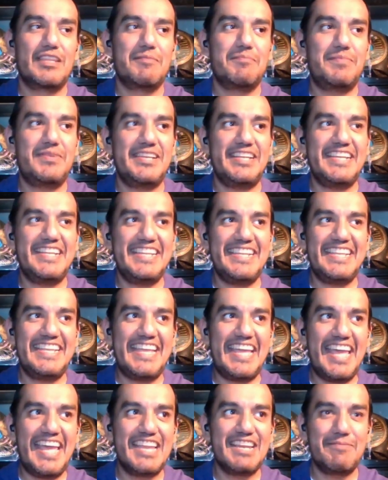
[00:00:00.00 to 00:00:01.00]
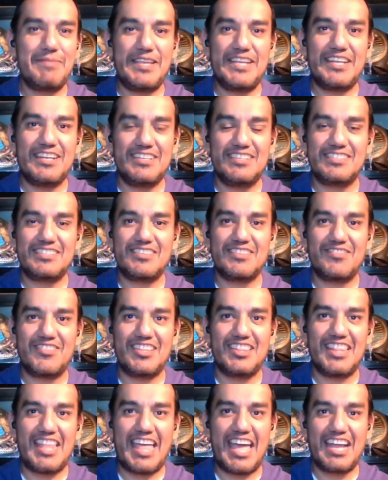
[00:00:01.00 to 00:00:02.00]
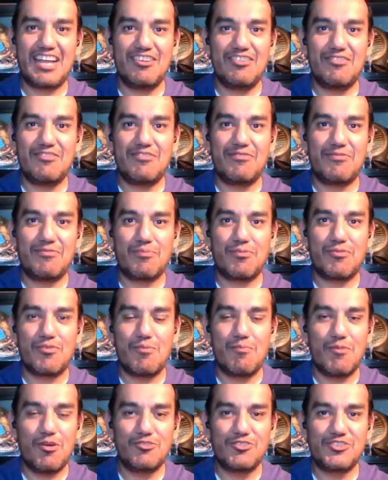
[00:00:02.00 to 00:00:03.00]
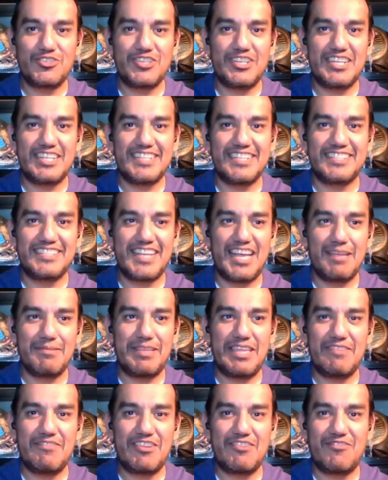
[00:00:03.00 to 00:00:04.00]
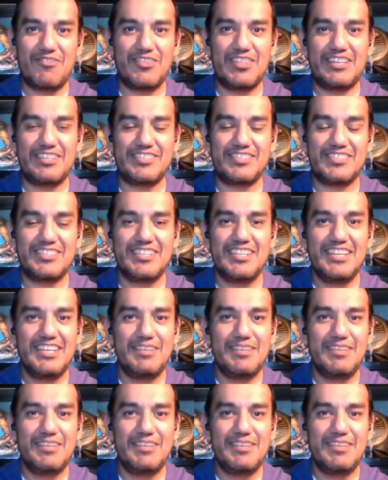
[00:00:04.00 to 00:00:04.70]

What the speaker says: But in the end, because of the lack of promotion and the time given for this